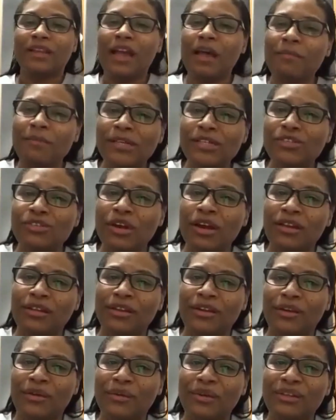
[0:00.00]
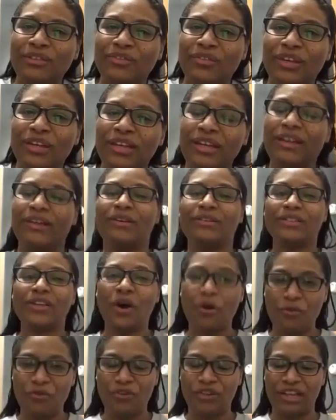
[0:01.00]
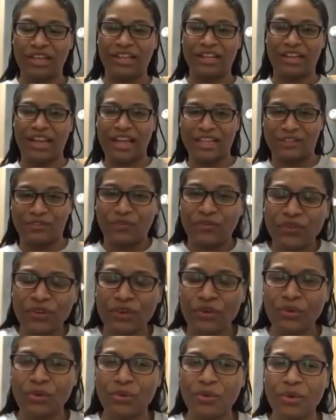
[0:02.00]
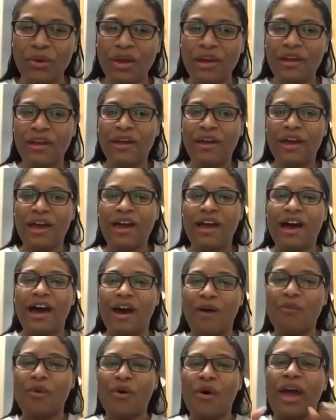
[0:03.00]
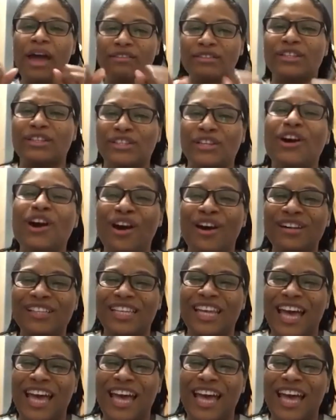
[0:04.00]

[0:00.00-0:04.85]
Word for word: I'll be struggling on these videos. Hopefully, the next few, I won't have such a hard